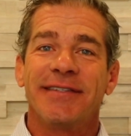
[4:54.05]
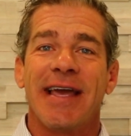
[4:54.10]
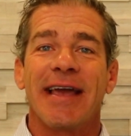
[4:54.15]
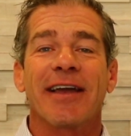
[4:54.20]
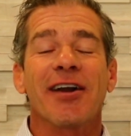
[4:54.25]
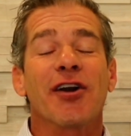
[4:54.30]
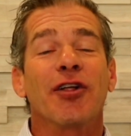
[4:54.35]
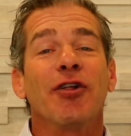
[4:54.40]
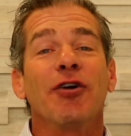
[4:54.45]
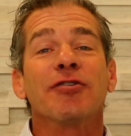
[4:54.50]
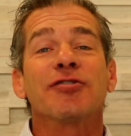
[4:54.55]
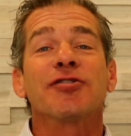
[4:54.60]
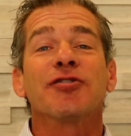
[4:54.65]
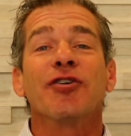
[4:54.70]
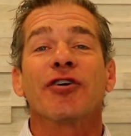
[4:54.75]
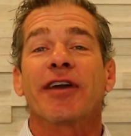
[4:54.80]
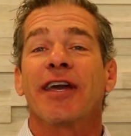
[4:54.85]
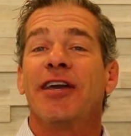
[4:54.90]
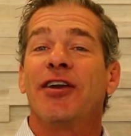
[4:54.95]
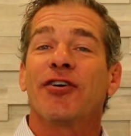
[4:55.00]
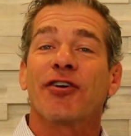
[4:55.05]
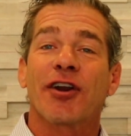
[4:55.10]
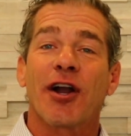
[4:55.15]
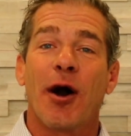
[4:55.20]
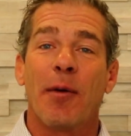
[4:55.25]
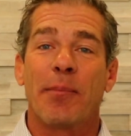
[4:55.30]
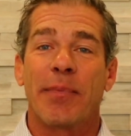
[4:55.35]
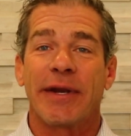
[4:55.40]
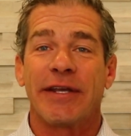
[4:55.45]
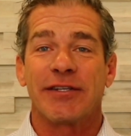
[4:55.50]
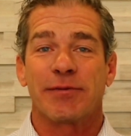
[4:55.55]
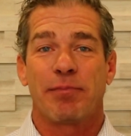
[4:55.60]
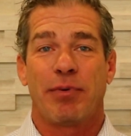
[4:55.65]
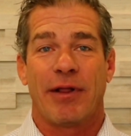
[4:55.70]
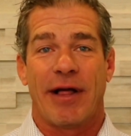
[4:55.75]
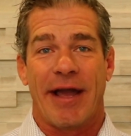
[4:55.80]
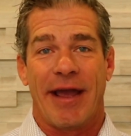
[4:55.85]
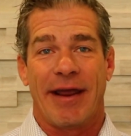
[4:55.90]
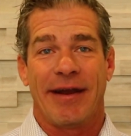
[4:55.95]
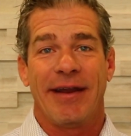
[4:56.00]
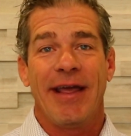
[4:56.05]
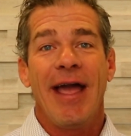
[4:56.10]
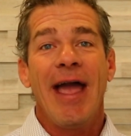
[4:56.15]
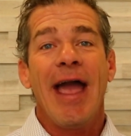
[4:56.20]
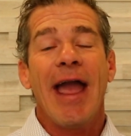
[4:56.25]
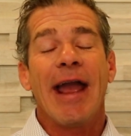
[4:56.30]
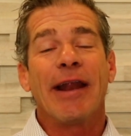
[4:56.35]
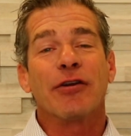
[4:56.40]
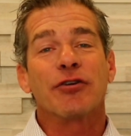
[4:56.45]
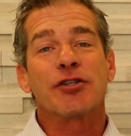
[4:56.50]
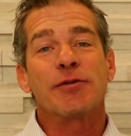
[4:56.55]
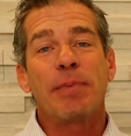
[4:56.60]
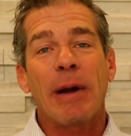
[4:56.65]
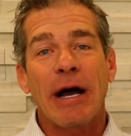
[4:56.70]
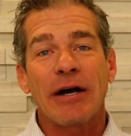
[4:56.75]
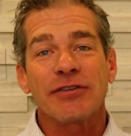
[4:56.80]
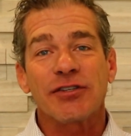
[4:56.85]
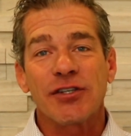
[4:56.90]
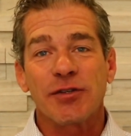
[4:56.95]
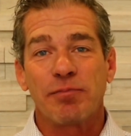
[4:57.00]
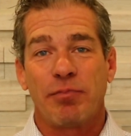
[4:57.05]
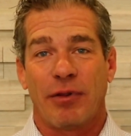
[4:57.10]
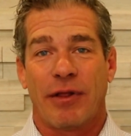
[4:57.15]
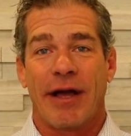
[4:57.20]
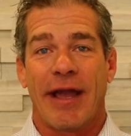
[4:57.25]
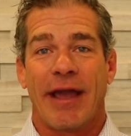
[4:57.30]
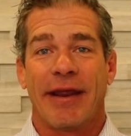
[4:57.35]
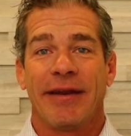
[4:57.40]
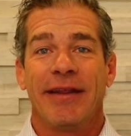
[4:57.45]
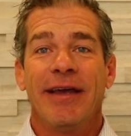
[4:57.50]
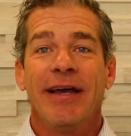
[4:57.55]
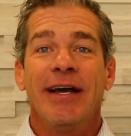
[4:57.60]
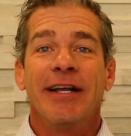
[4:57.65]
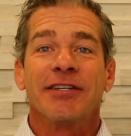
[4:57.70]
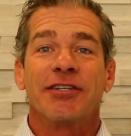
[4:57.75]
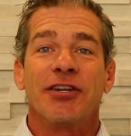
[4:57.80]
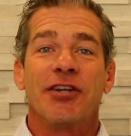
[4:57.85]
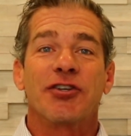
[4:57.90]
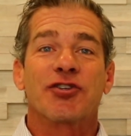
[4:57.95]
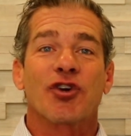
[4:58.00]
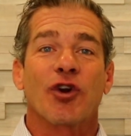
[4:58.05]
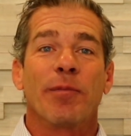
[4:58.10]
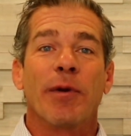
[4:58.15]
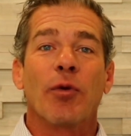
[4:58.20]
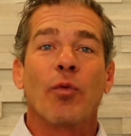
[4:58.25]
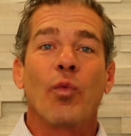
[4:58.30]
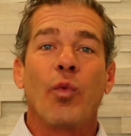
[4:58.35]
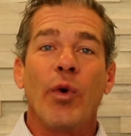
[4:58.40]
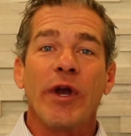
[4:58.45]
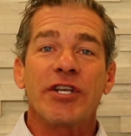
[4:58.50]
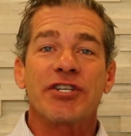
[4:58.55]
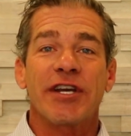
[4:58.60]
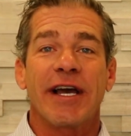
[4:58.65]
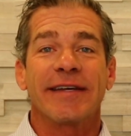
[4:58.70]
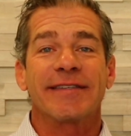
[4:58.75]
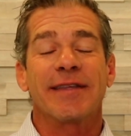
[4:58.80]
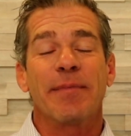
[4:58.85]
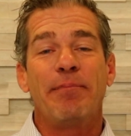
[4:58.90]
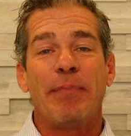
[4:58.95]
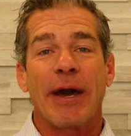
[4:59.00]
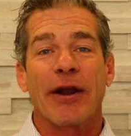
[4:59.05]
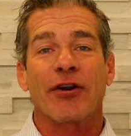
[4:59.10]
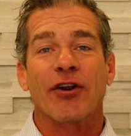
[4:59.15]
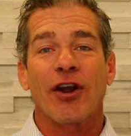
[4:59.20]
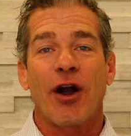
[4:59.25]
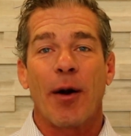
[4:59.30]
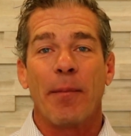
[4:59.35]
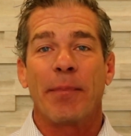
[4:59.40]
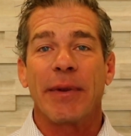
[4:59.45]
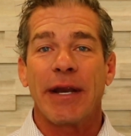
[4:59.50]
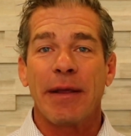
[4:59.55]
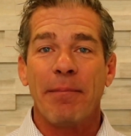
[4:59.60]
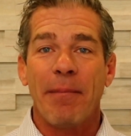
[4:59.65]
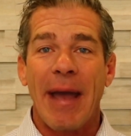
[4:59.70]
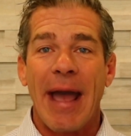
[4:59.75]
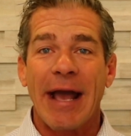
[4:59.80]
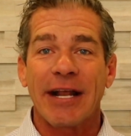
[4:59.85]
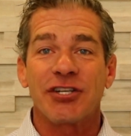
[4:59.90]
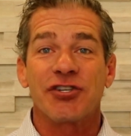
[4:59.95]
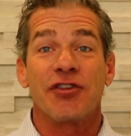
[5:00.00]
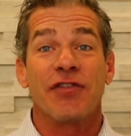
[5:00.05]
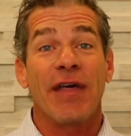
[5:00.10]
Take a close look at your company's plan and your spouse's plan to determine which has the better company match.